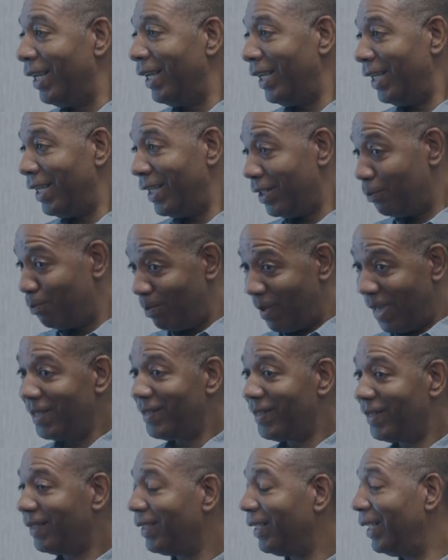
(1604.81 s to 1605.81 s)
is
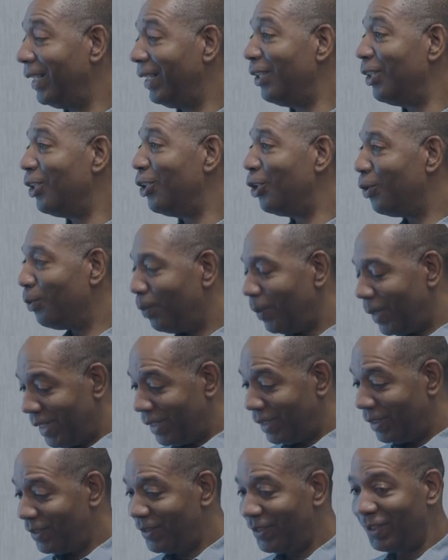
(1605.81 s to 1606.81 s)
basically the
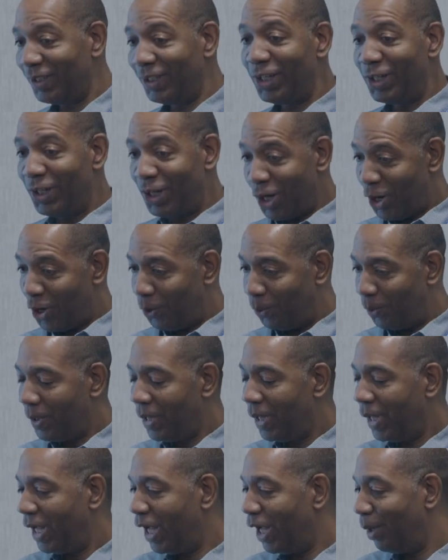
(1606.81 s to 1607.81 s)
way to go.
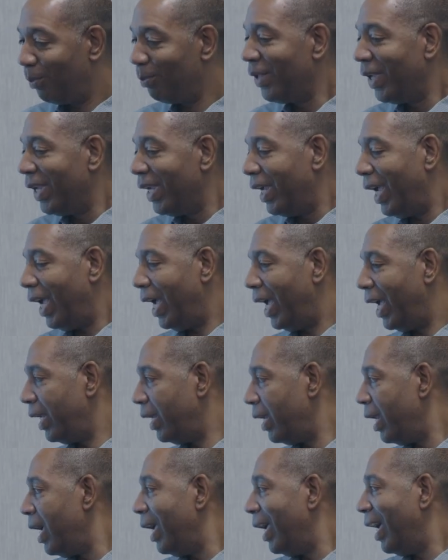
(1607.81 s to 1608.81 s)

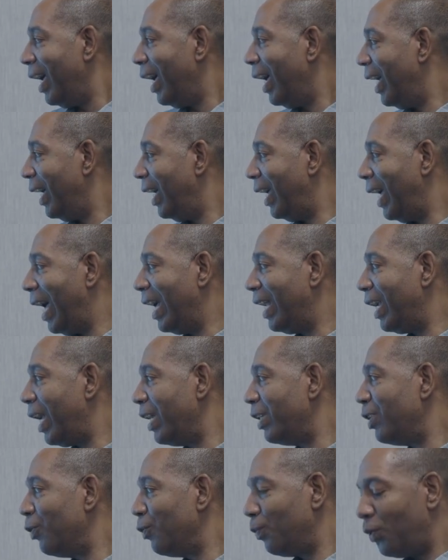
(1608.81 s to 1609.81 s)

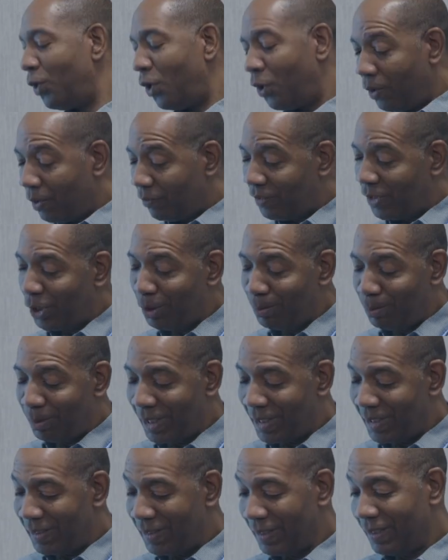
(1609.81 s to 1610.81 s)
I don't know if there are
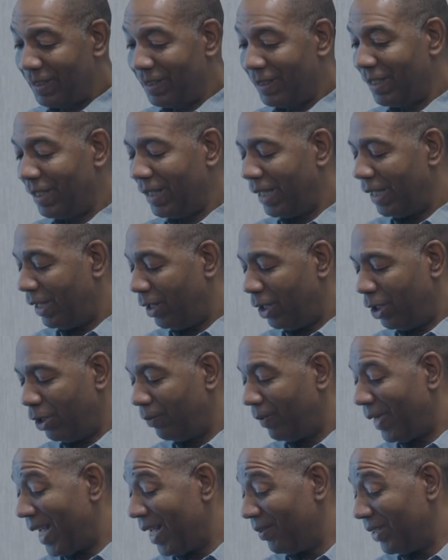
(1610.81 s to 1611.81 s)
places
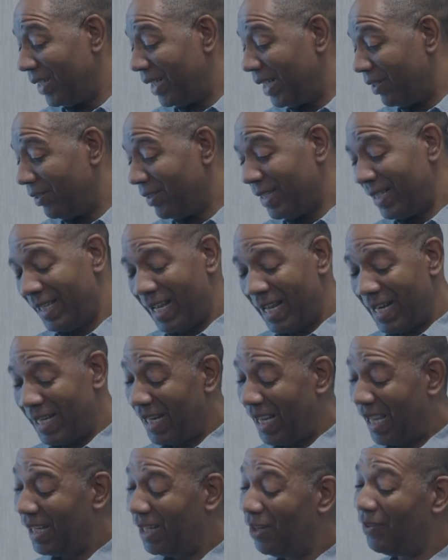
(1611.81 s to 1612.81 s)
around here in San
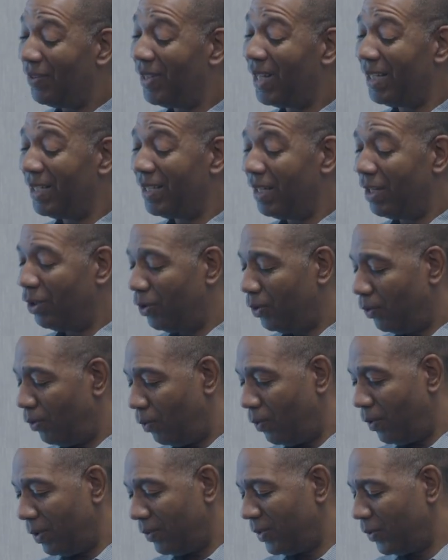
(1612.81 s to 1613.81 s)
Diego
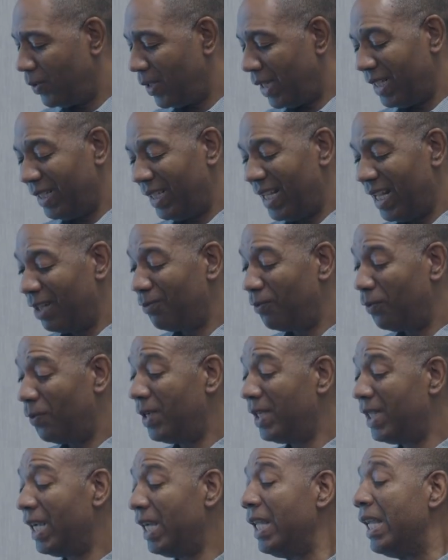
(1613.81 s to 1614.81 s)
or Southern
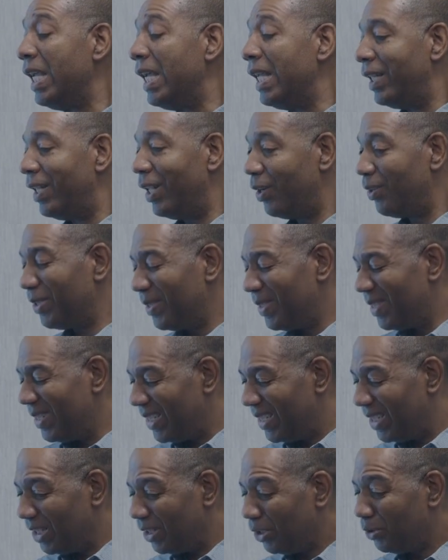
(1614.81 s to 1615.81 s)
California that are
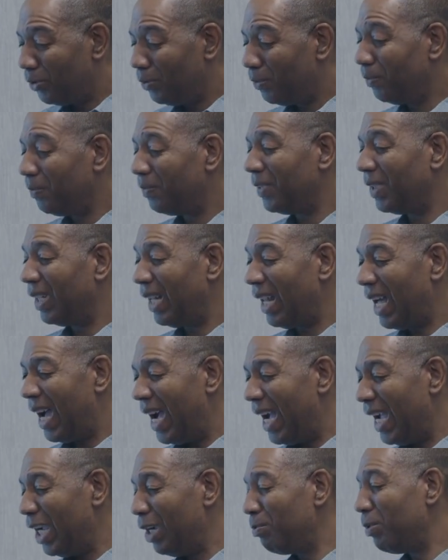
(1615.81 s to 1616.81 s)
still
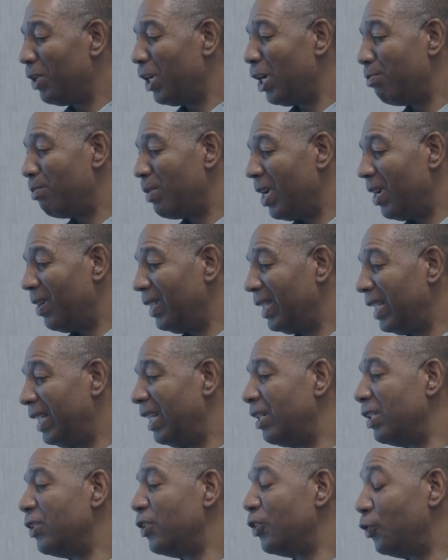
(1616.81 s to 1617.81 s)
relying primarily
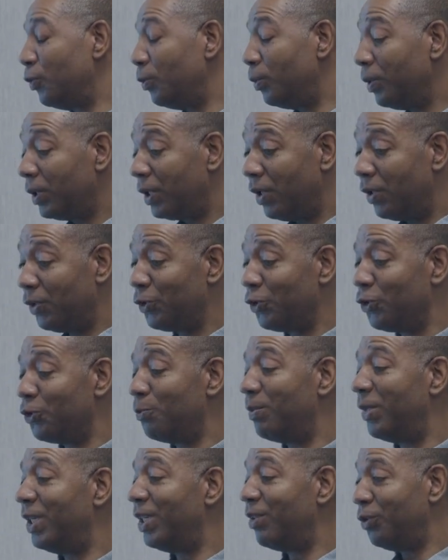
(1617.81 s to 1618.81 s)
on stool cultures,
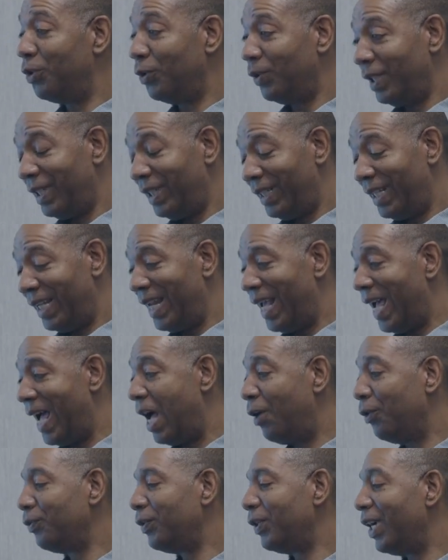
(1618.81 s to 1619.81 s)
but if you can get
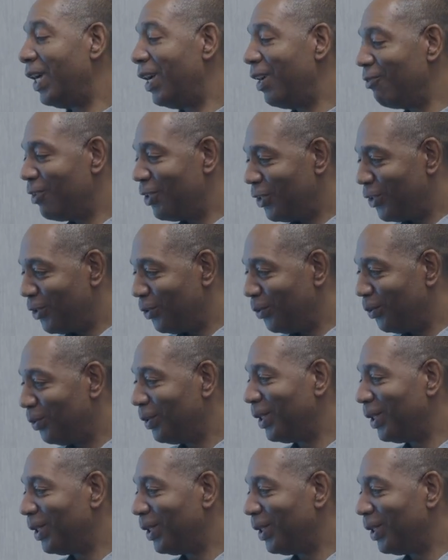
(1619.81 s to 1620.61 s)
out of the stool